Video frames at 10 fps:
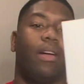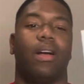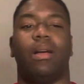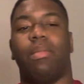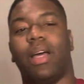
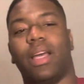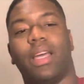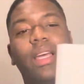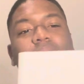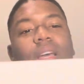
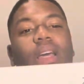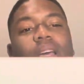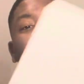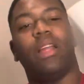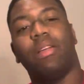unbagging
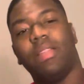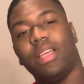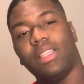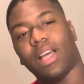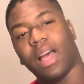any of
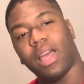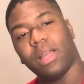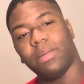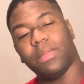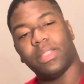these
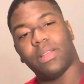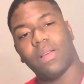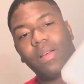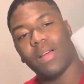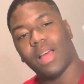items,
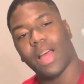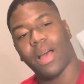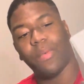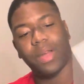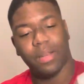so I
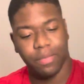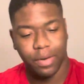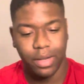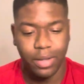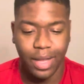waited for
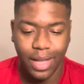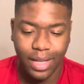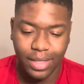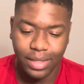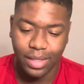you
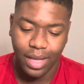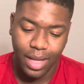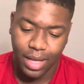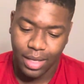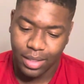guys
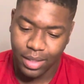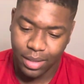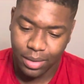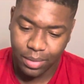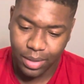to
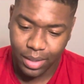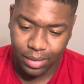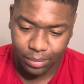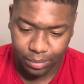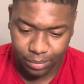do it.
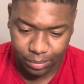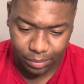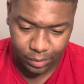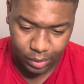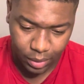
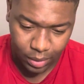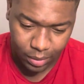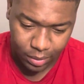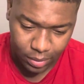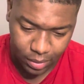So,
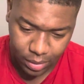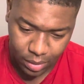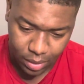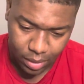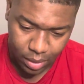
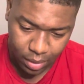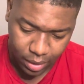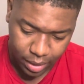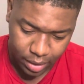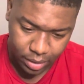
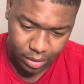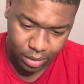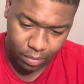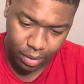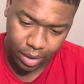okay,
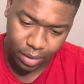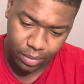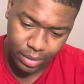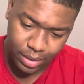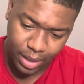so right here on
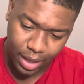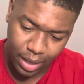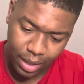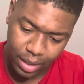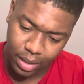the
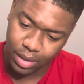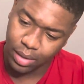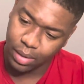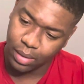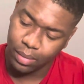side,
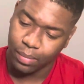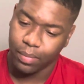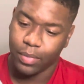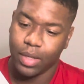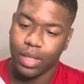
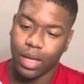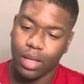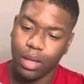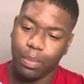it's like a little